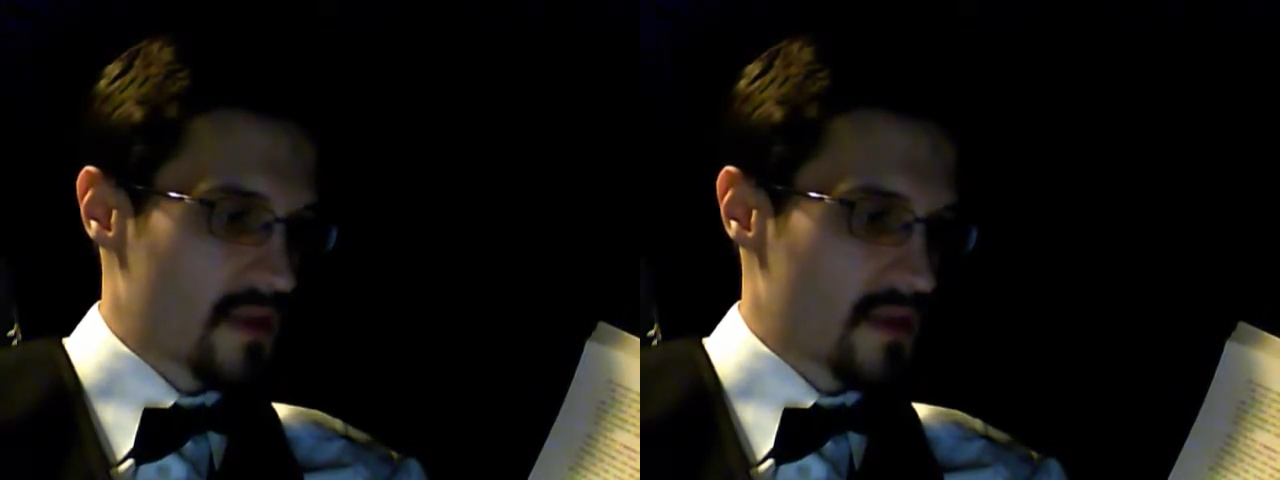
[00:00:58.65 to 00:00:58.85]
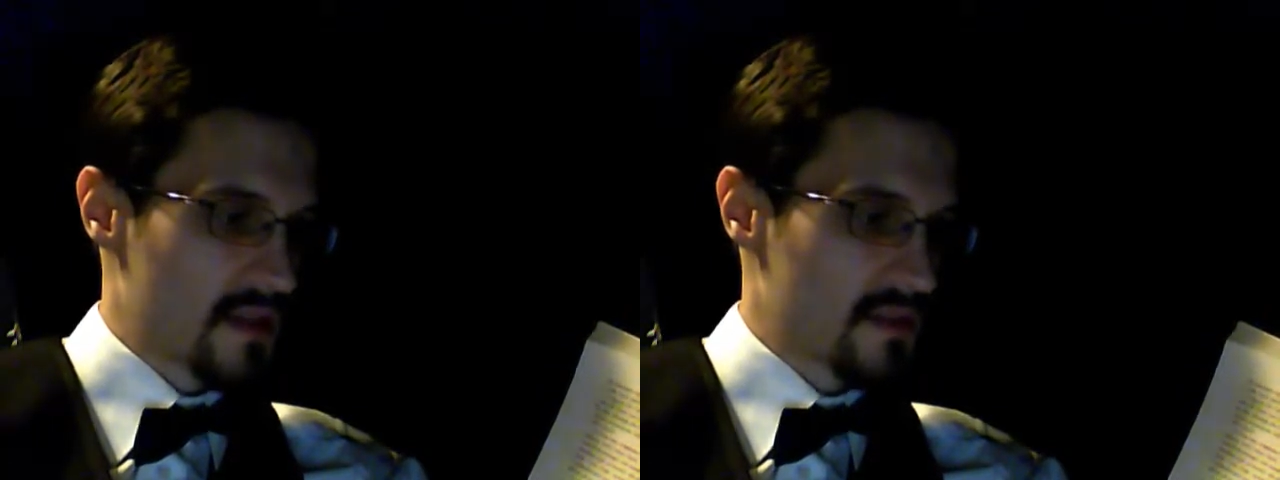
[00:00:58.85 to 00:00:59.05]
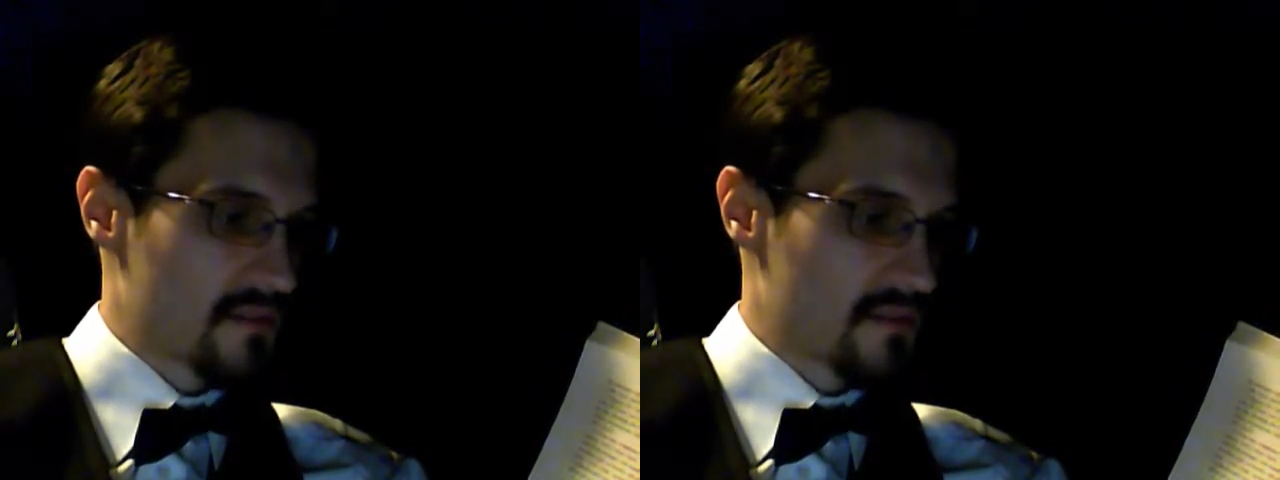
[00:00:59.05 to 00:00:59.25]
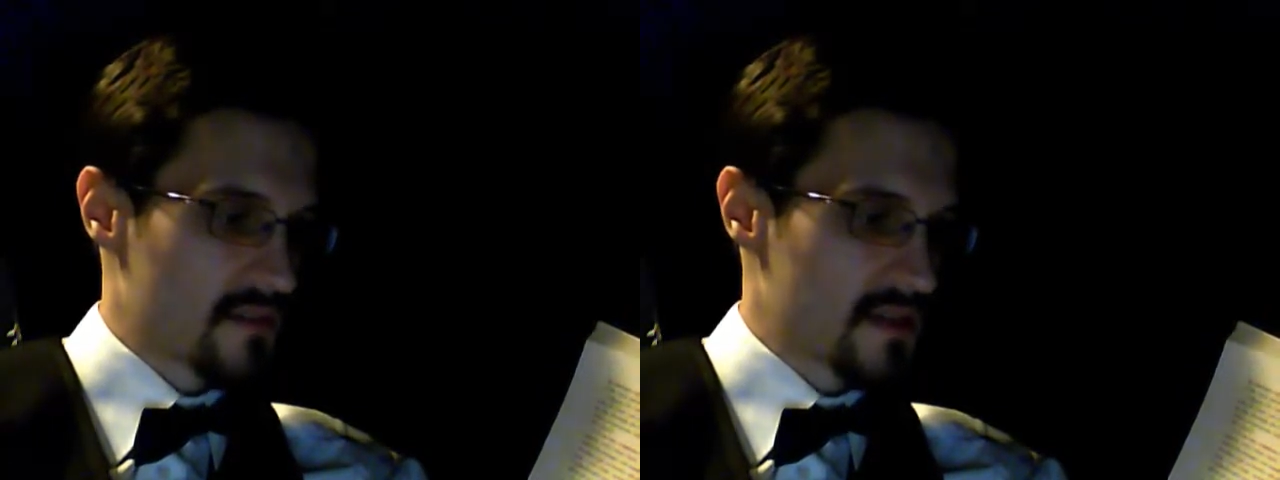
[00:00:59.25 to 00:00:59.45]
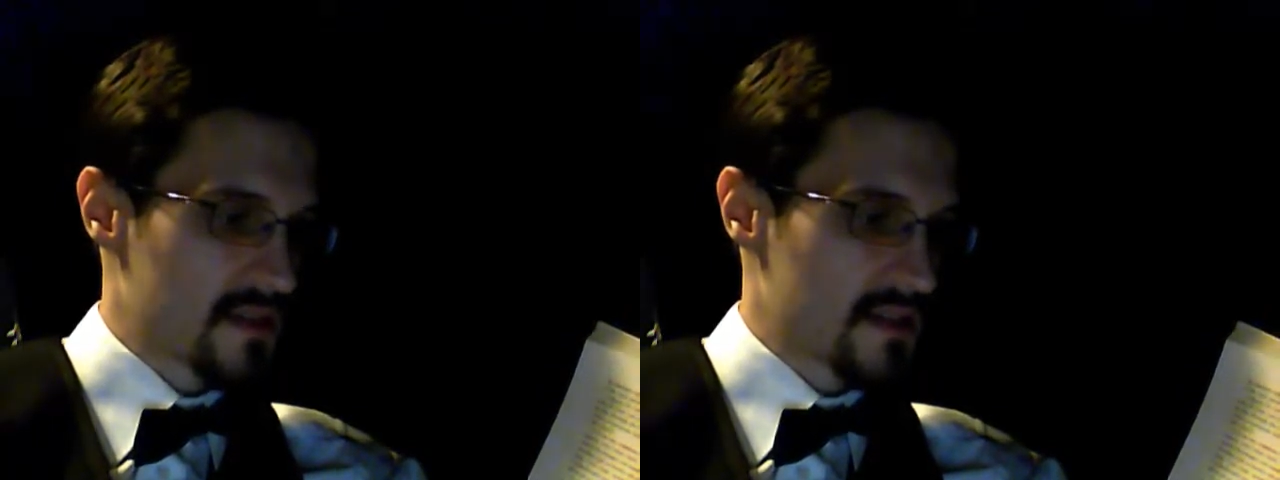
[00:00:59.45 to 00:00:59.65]
and a
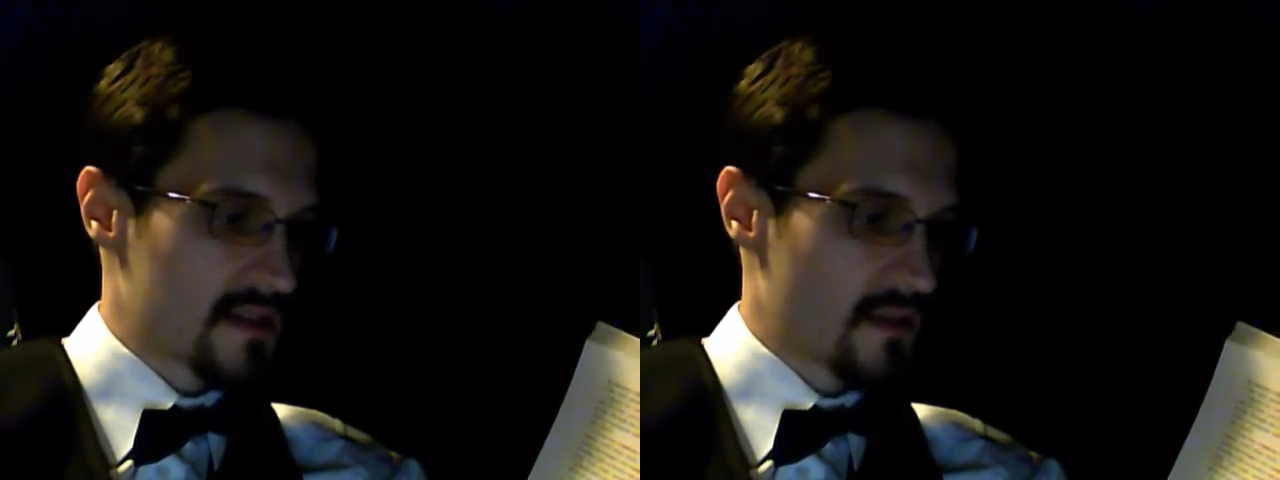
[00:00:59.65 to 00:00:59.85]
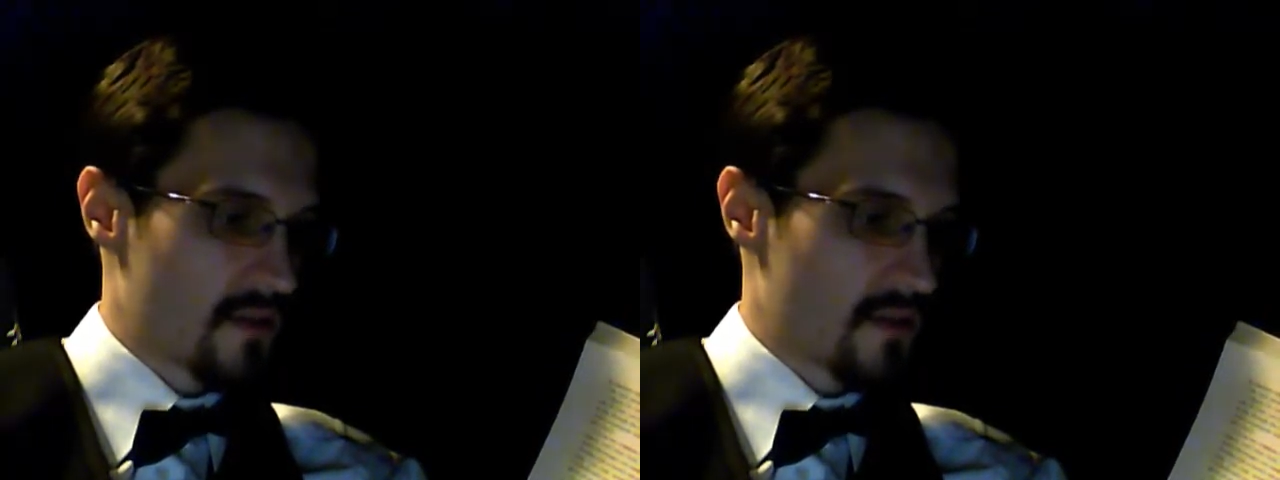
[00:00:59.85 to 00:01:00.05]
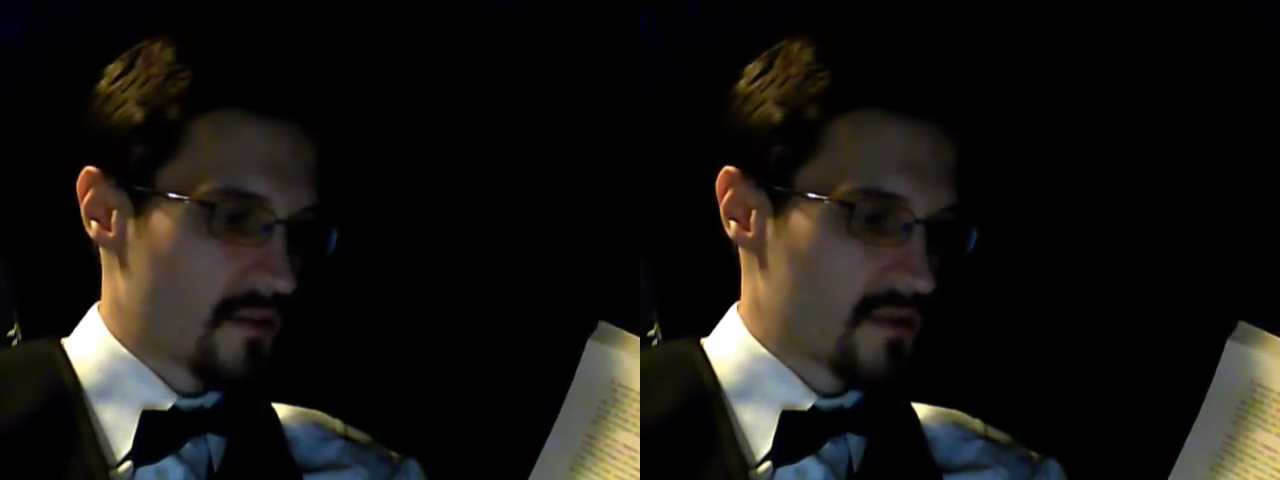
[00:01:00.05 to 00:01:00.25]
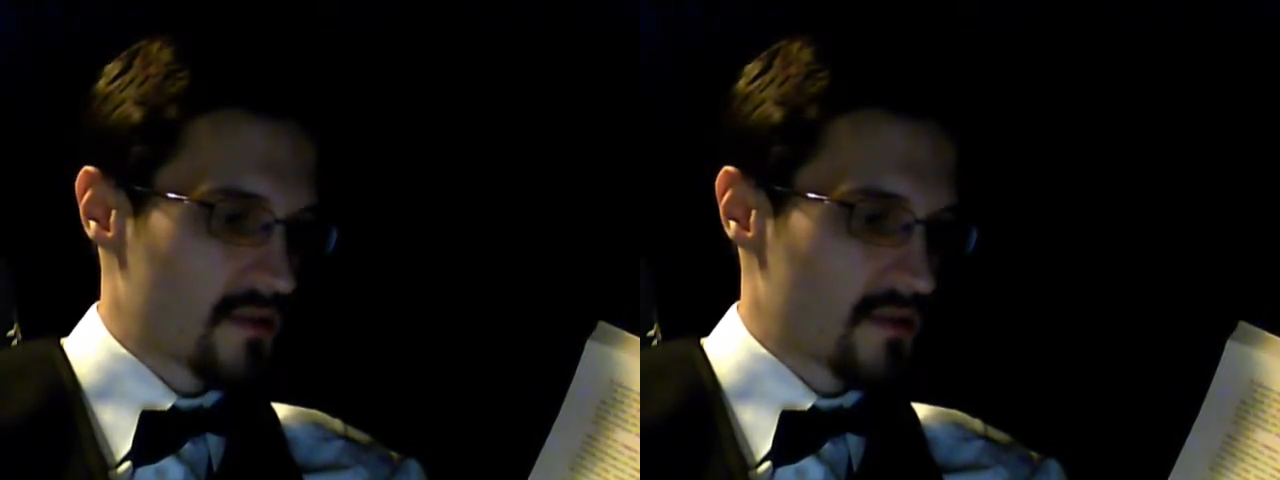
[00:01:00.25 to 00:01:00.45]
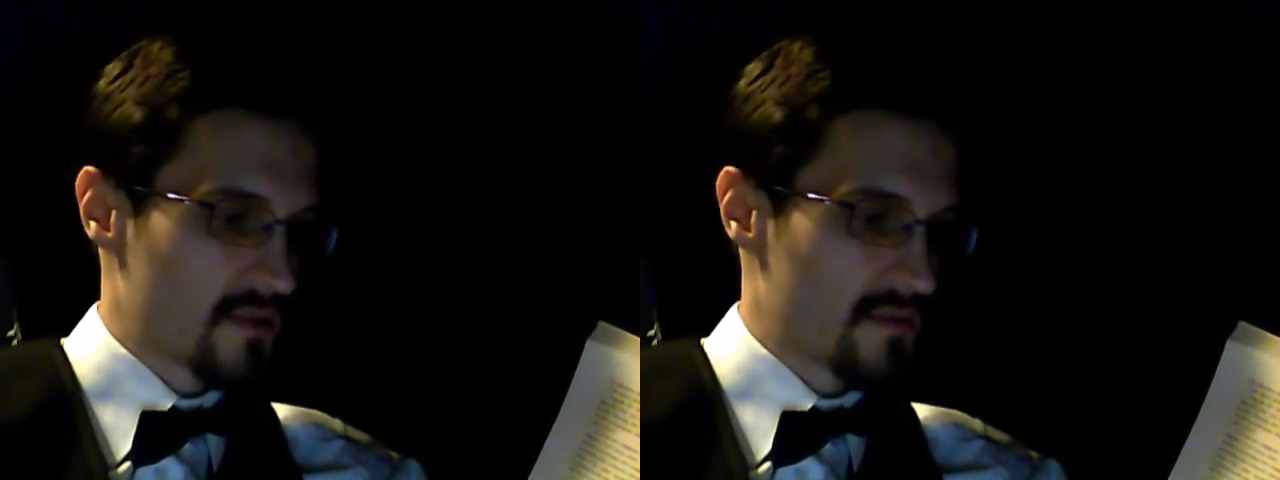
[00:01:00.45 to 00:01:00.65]
grotesquely horrible
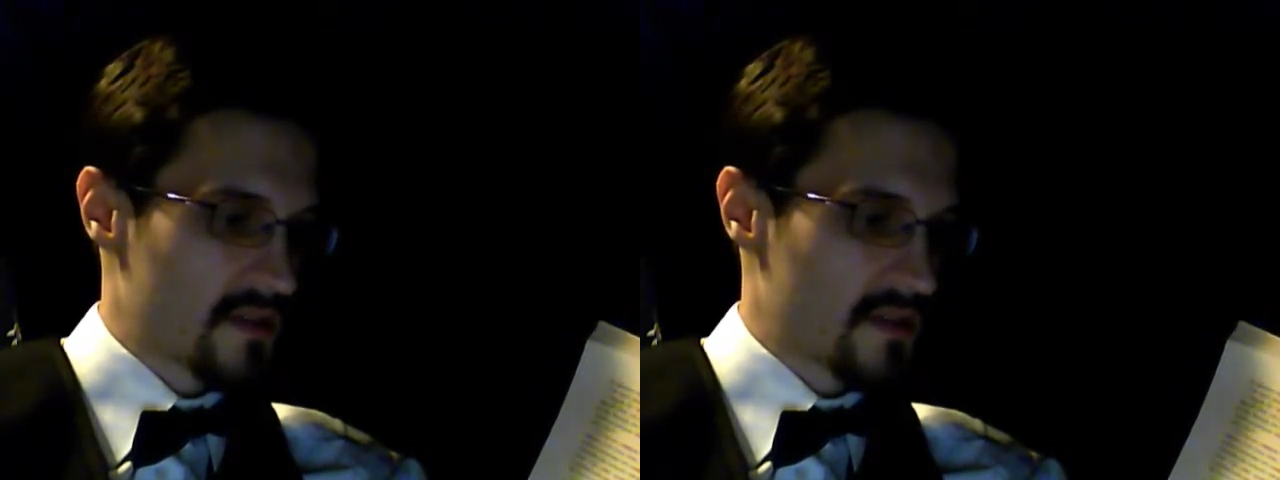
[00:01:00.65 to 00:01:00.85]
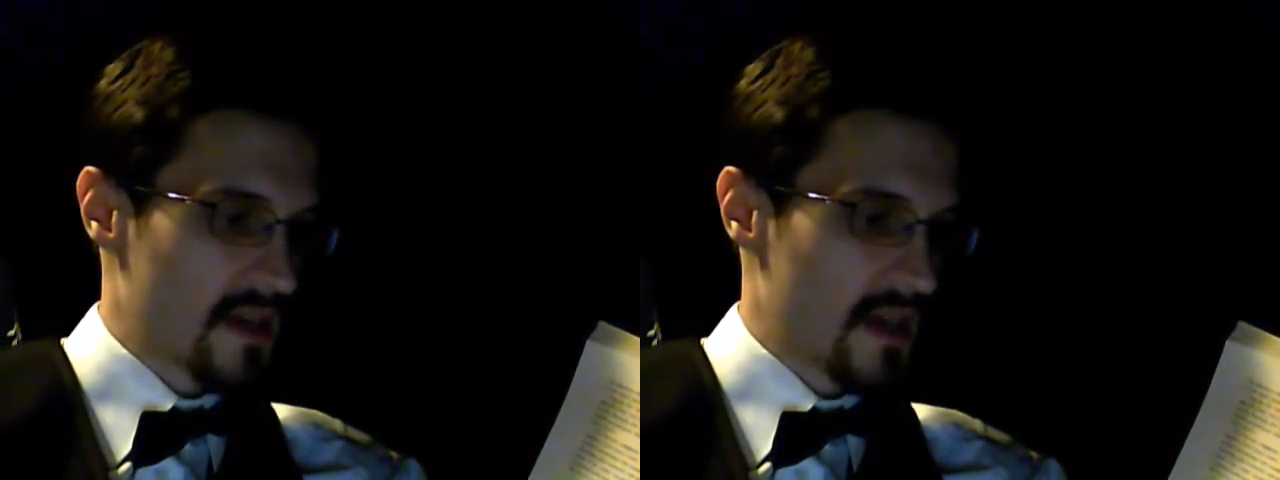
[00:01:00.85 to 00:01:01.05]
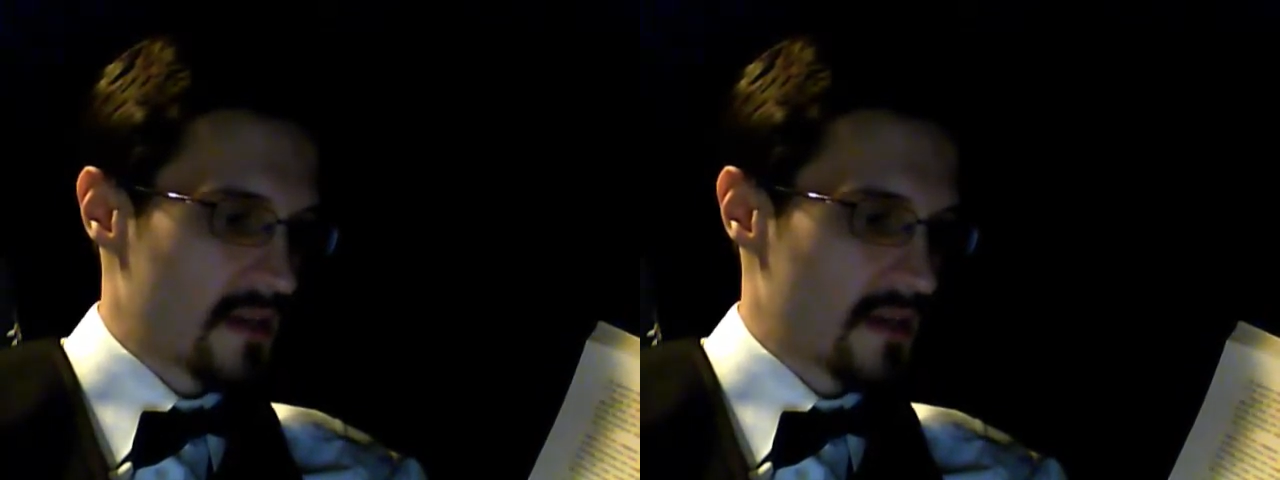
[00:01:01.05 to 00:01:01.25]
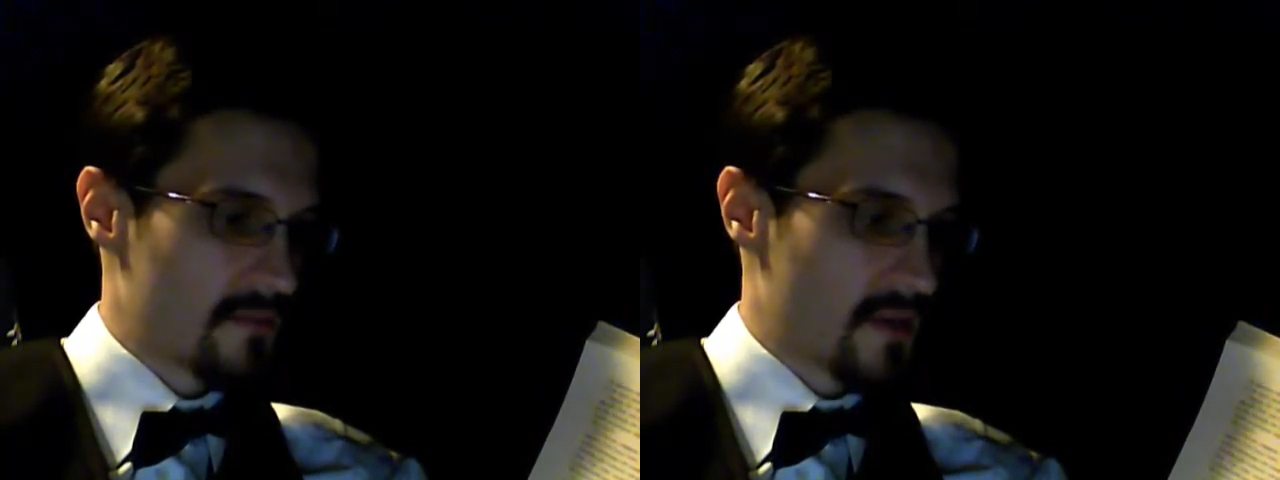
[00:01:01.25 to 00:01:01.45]
jumble of decay and